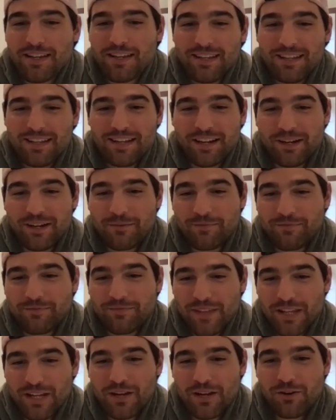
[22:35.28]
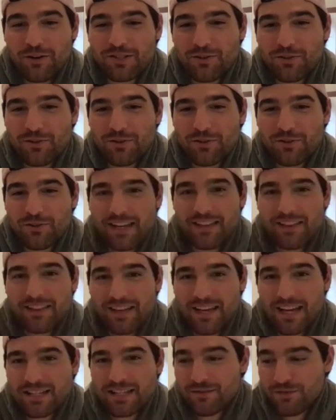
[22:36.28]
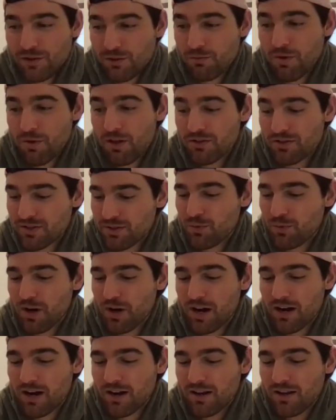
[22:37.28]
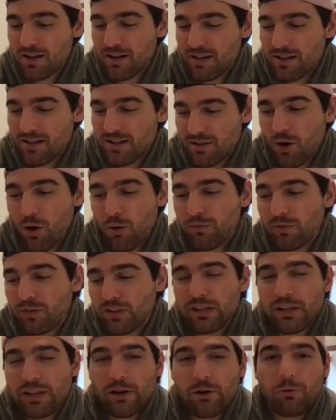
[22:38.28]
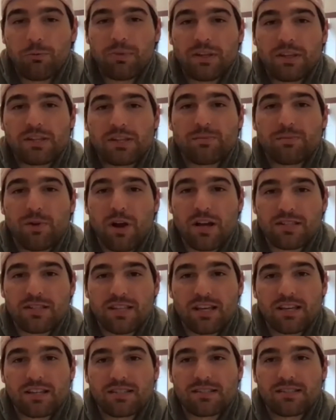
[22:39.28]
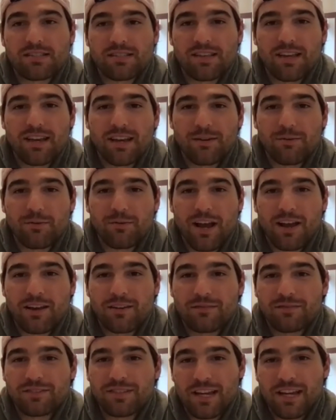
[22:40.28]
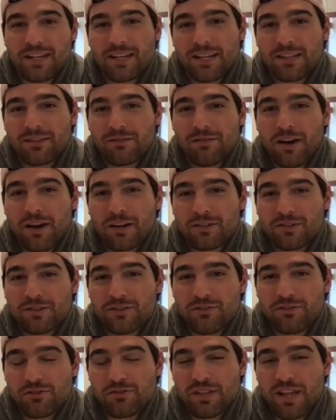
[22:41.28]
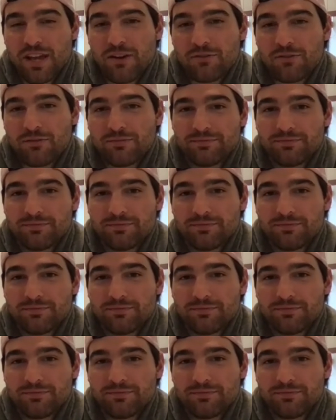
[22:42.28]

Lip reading: it's only the next few months where hopefully there will be this process. We're kind of tightening the final screws now.